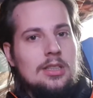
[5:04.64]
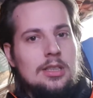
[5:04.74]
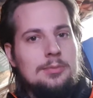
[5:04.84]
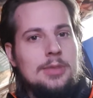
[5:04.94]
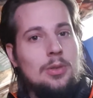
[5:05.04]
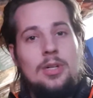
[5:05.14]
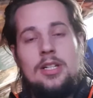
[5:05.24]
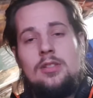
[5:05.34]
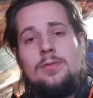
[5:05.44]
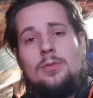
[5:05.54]
um, Dead
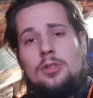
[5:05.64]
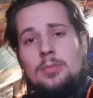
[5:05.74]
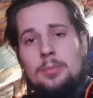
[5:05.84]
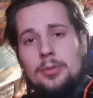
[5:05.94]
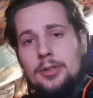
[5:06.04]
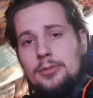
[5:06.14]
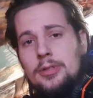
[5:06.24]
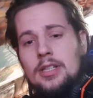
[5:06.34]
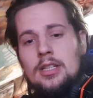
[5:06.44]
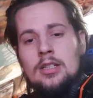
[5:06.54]
Rising 4 is my
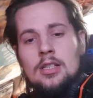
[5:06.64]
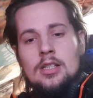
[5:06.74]
priority.